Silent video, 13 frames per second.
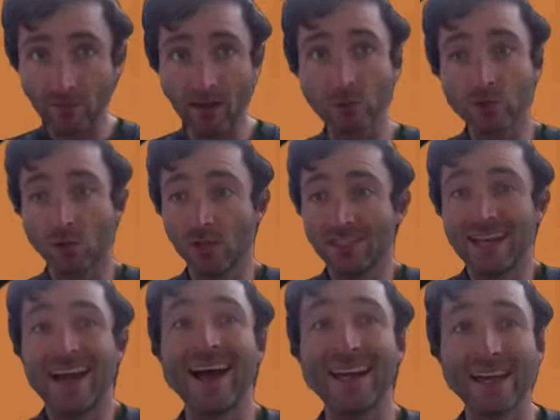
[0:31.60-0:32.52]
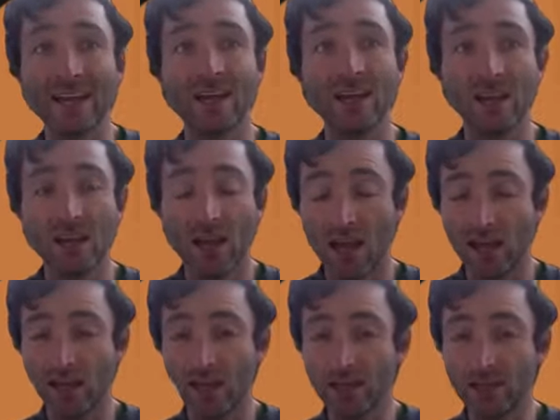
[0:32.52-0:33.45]
If I was looking to hire
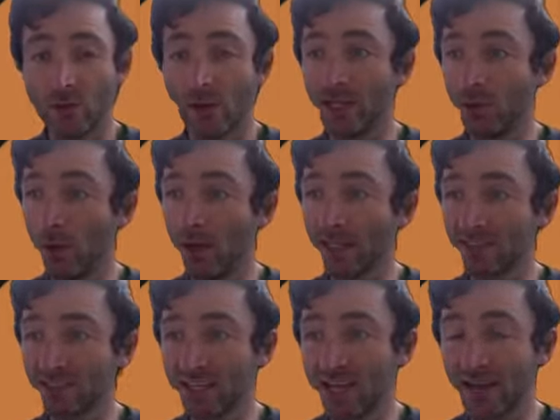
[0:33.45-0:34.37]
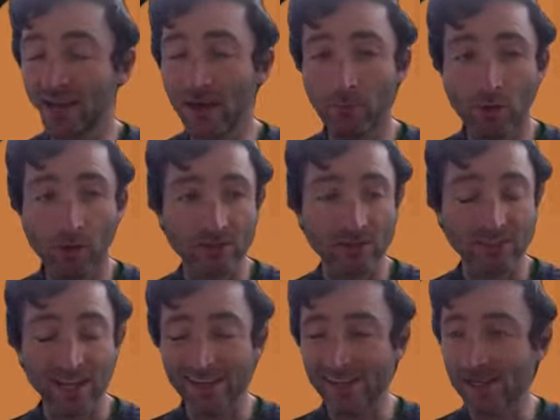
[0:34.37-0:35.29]
a, a UI UX designer, product
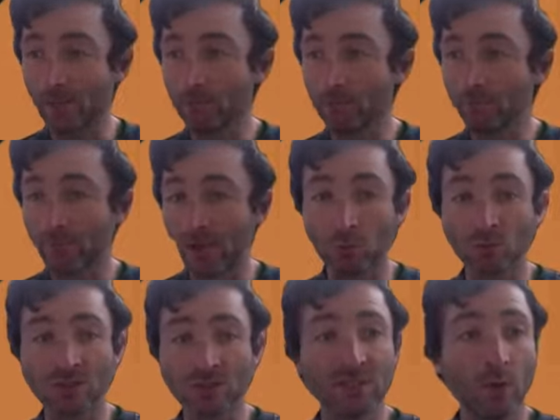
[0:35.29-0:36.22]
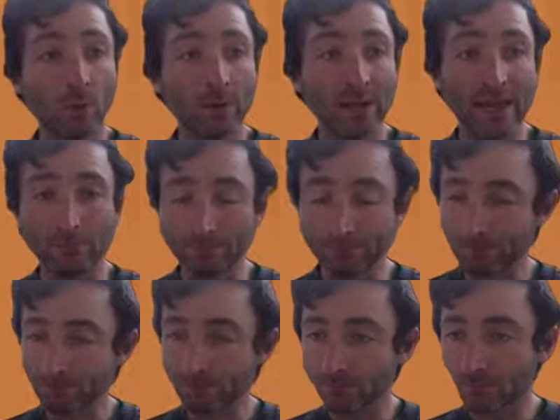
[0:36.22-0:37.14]
designer, and we'll see what we learn.
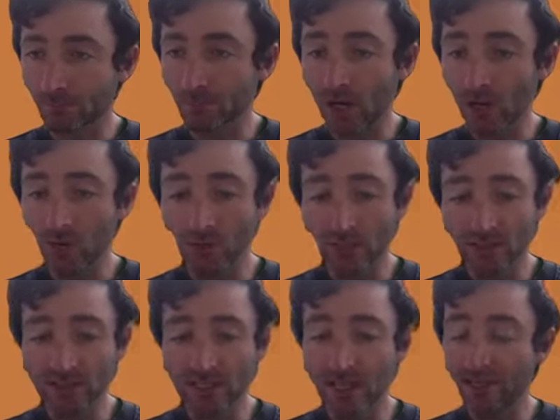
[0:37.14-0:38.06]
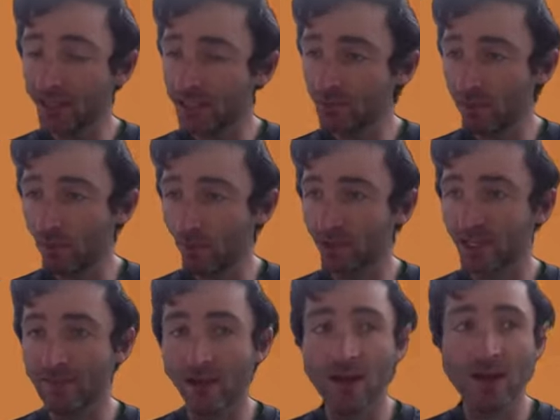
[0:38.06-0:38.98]
So this is uh, this has been put
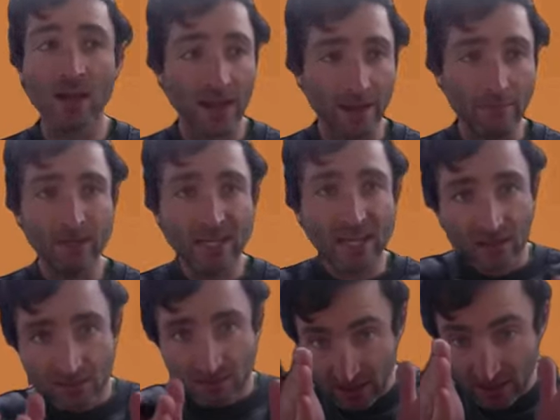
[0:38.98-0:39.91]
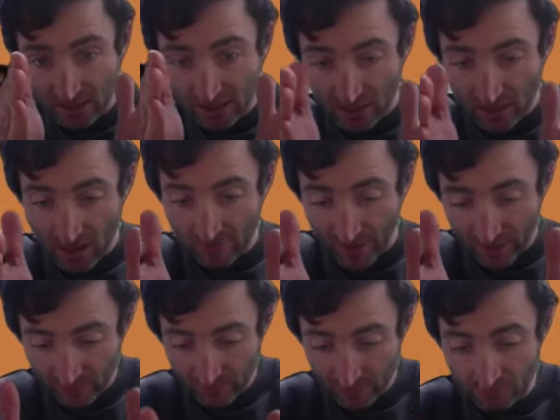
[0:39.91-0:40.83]
together in Behance. the are they're
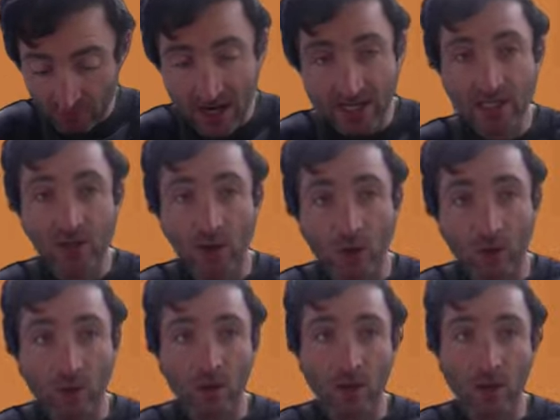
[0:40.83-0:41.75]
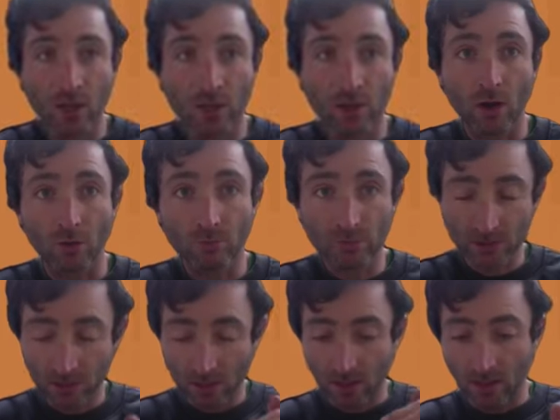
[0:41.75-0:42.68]
effectively really long
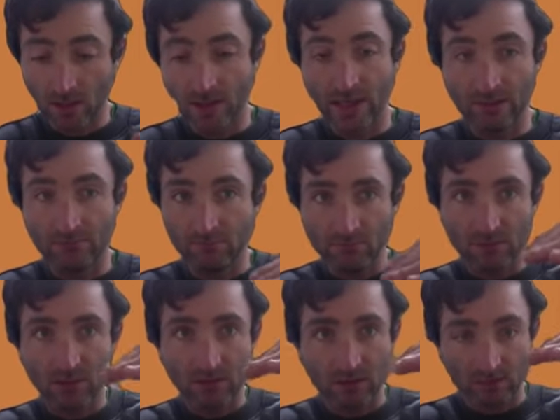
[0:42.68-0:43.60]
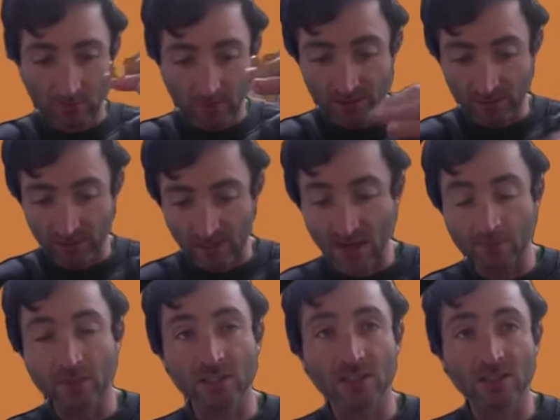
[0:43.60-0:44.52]
columns. and um, they're, basically
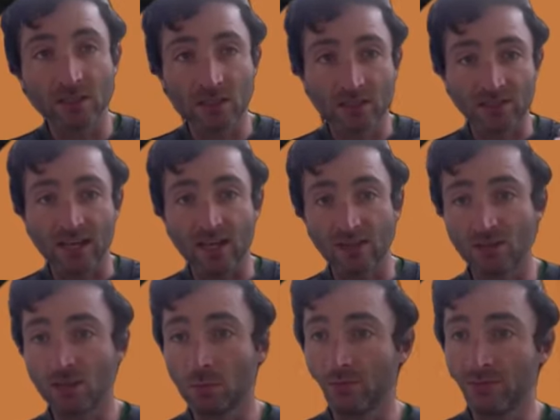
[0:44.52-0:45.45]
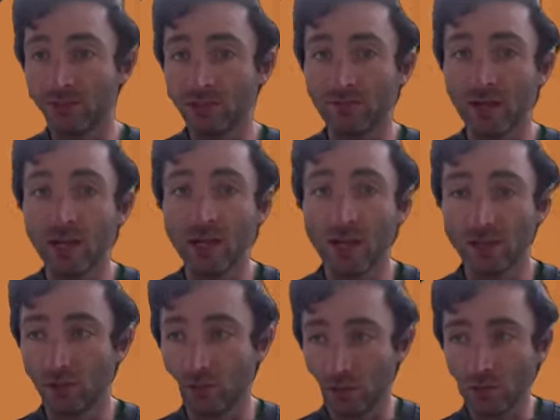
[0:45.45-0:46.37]
images stacked on top of each other.
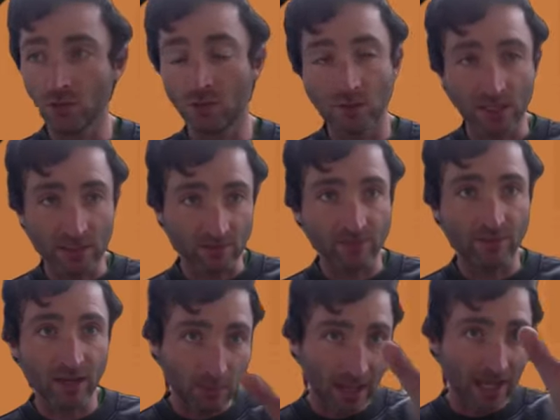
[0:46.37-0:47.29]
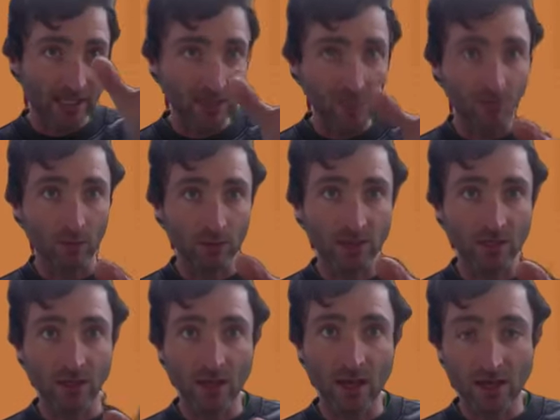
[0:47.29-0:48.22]
So you could do this in Figma, export
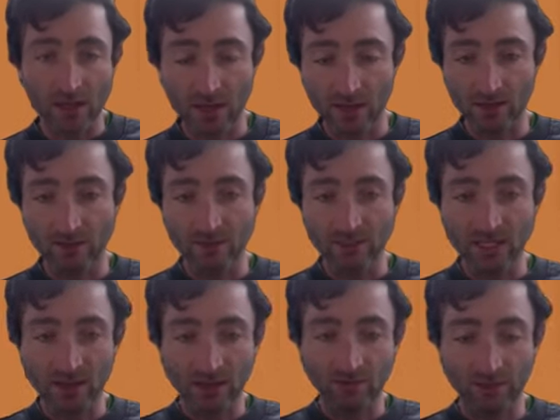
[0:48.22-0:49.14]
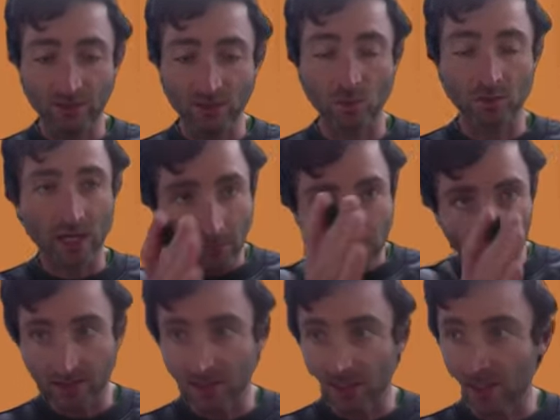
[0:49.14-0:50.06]
it, uh, kind of individual
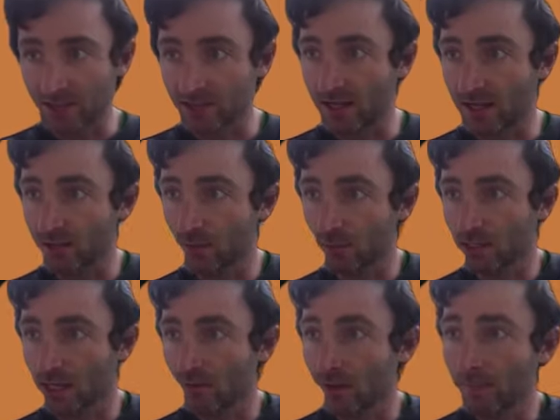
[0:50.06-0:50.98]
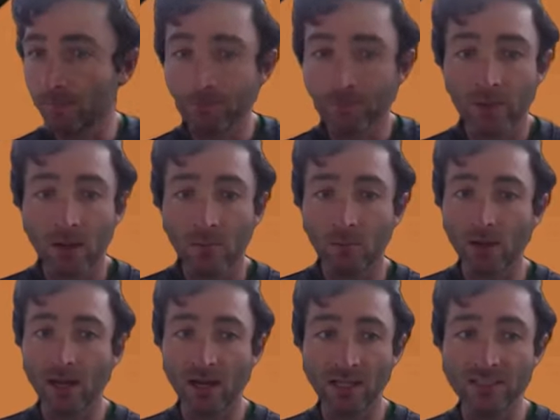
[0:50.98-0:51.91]
JPEGs and stack them together.
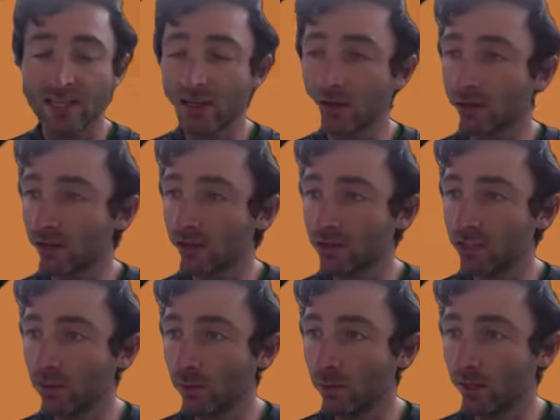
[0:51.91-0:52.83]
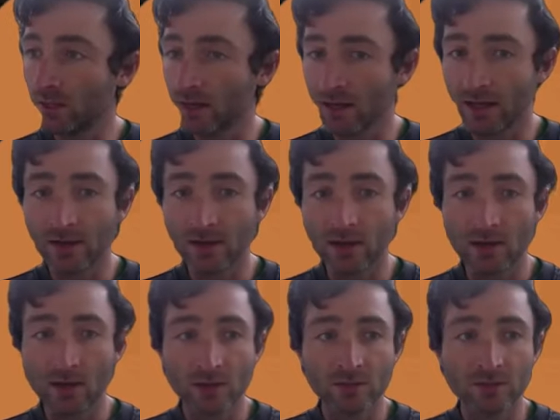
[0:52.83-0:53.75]
Well, let, us take a look and see what we can learn.
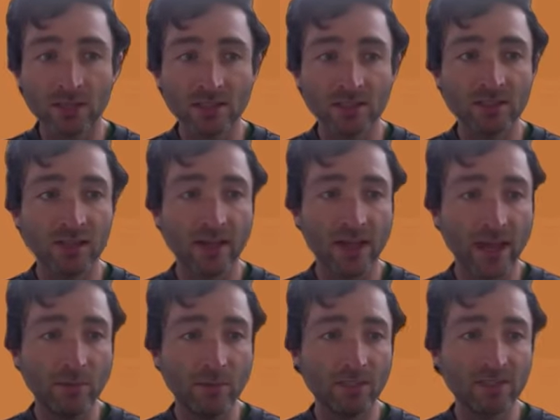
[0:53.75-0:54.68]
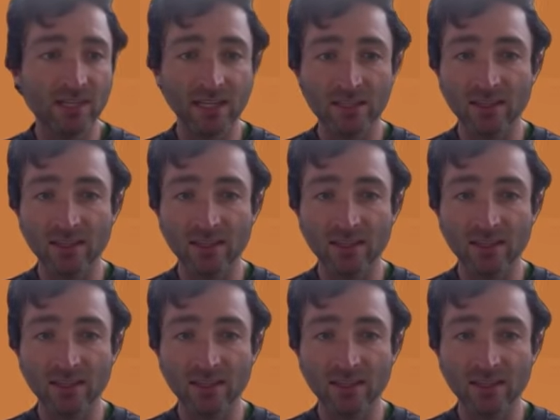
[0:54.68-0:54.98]
So this is a ABC.